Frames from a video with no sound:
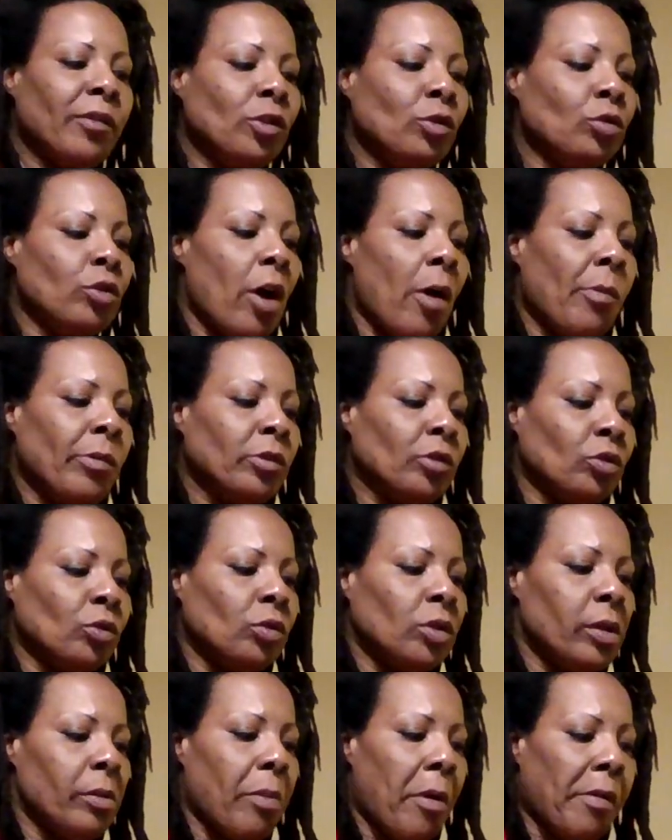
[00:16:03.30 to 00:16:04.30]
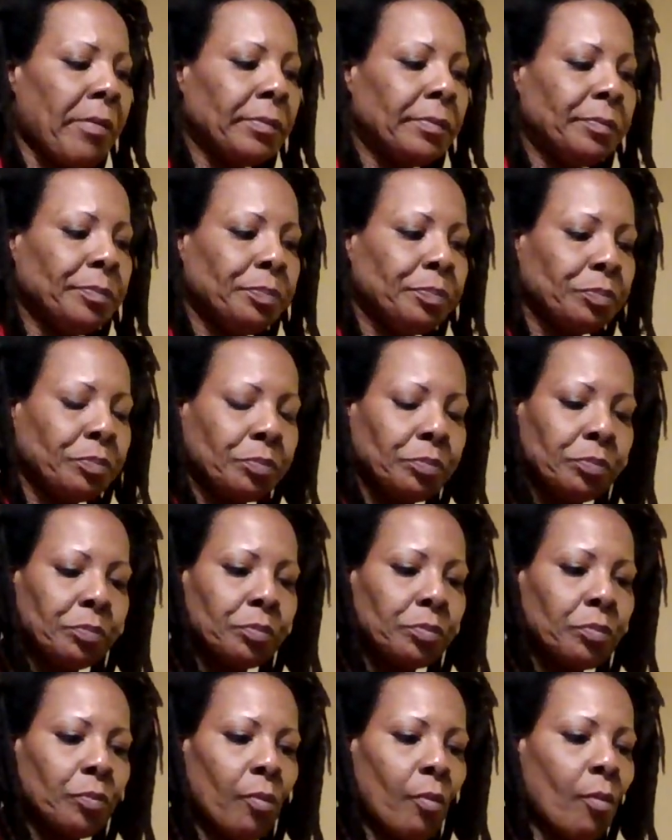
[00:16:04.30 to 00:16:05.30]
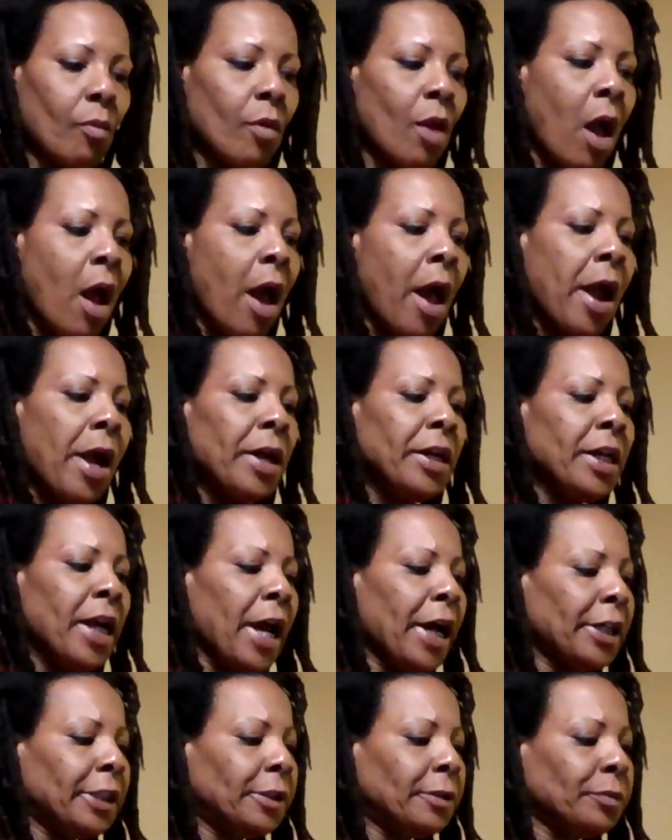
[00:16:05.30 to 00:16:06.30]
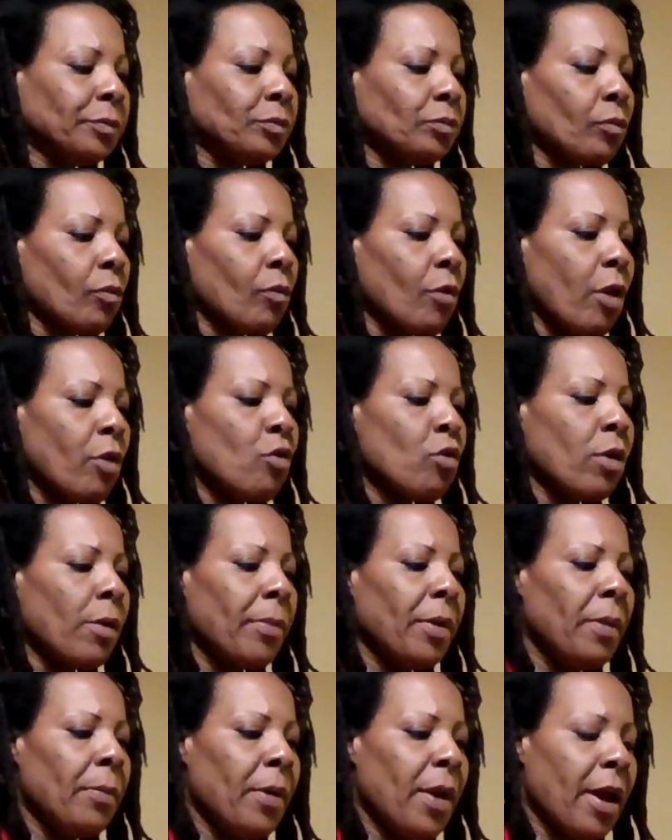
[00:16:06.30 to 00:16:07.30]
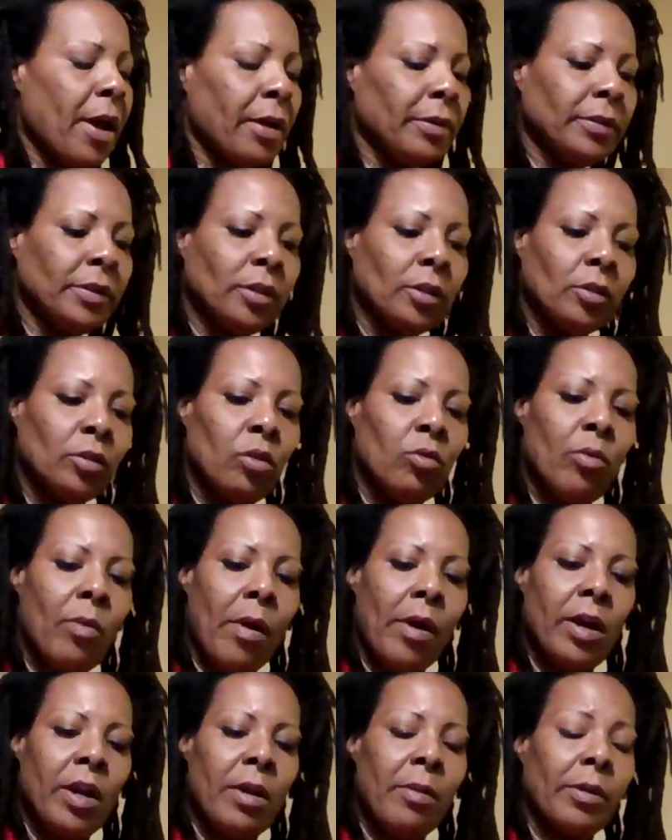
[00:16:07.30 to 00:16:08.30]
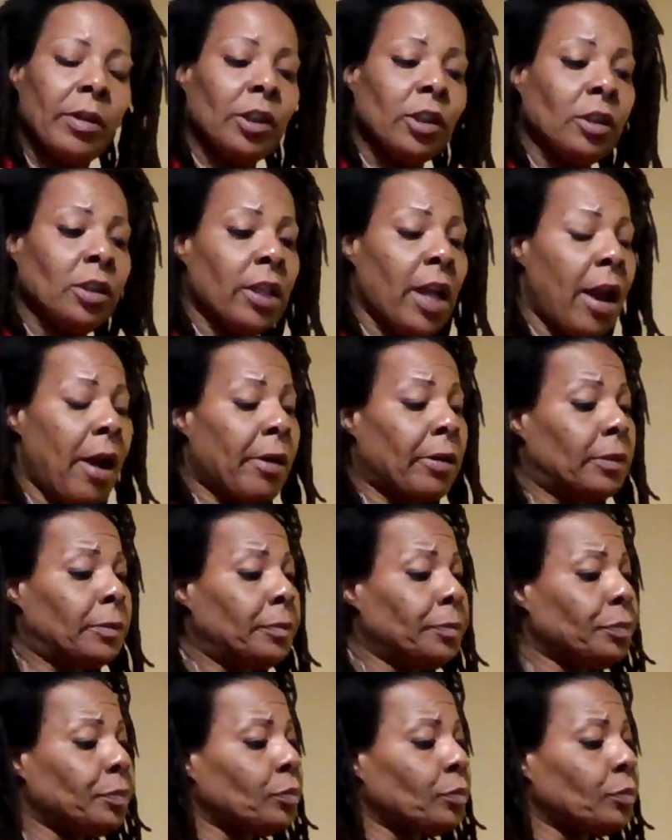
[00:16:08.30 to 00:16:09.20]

you're going through, Libra. Now, you could be being... Because now...